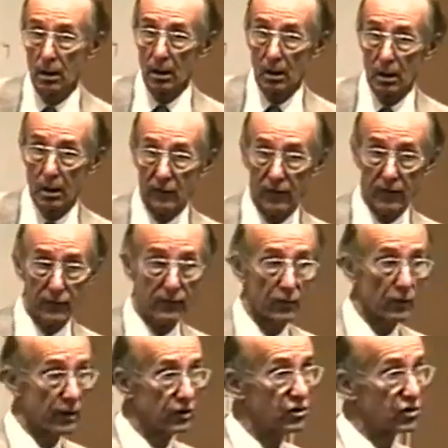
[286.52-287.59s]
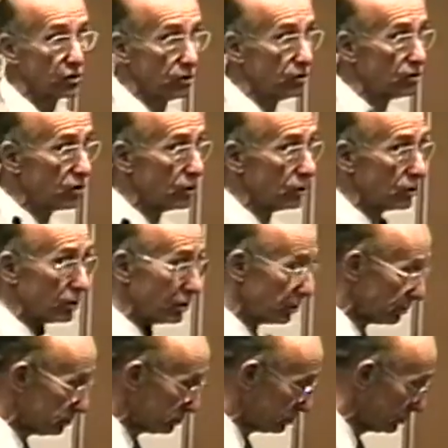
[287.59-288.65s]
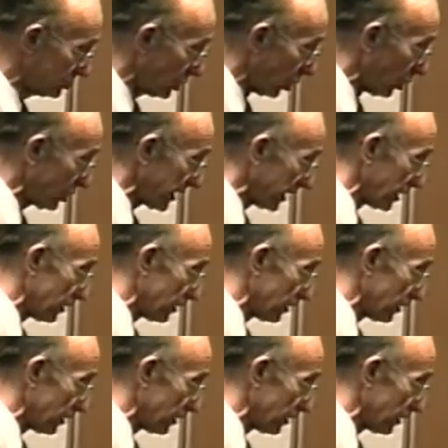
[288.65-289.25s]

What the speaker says: If, for instance, you're talking